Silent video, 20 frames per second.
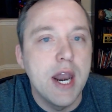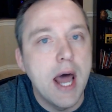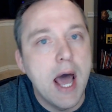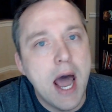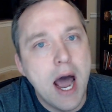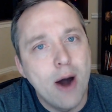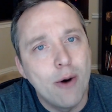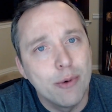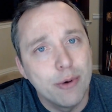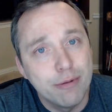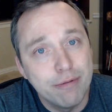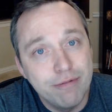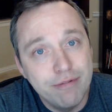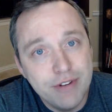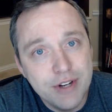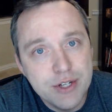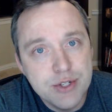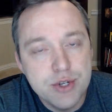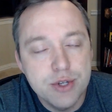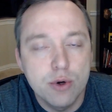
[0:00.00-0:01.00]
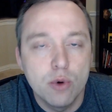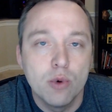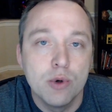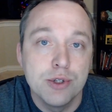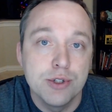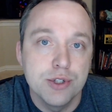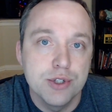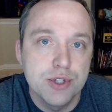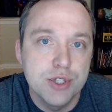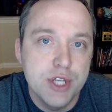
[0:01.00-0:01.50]
and how to fix it
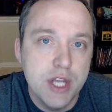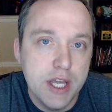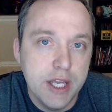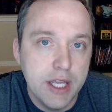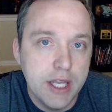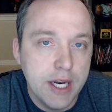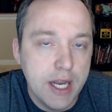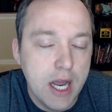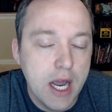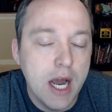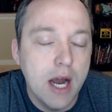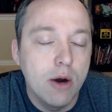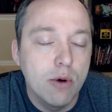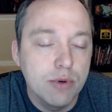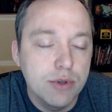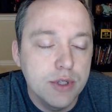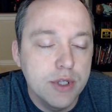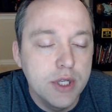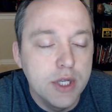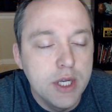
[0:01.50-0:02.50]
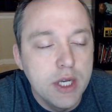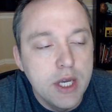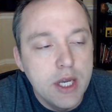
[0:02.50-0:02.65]
or just take it out.